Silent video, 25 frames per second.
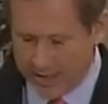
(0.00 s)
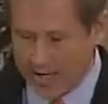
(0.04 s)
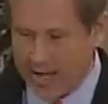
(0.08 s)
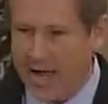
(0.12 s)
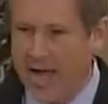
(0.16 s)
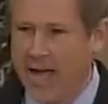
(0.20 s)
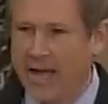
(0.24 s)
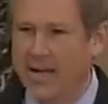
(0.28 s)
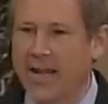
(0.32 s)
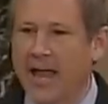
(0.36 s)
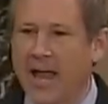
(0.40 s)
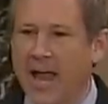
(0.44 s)

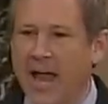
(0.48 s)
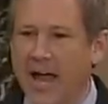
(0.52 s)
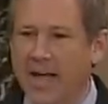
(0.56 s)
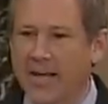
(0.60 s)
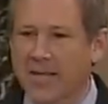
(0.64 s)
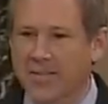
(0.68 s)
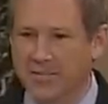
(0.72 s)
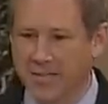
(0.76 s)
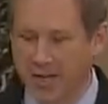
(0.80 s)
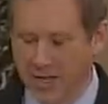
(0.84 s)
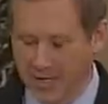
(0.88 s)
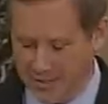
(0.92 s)
had
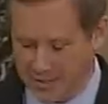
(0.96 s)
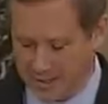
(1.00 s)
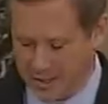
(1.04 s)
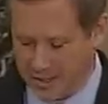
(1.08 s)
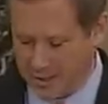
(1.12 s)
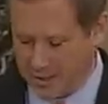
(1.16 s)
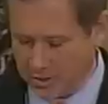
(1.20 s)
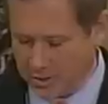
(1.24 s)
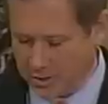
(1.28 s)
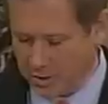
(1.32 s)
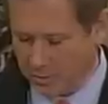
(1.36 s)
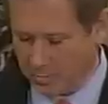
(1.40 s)
access
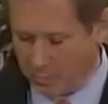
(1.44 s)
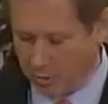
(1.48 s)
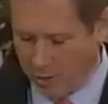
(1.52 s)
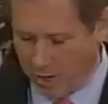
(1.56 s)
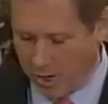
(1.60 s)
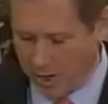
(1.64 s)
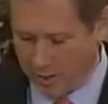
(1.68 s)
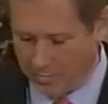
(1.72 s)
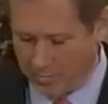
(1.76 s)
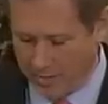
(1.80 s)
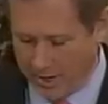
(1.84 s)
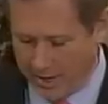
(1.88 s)
to
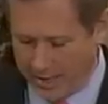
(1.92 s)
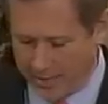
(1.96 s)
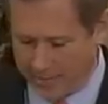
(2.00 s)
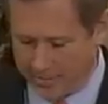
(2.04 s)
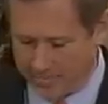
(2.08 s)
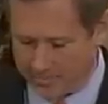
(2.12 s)
broadband.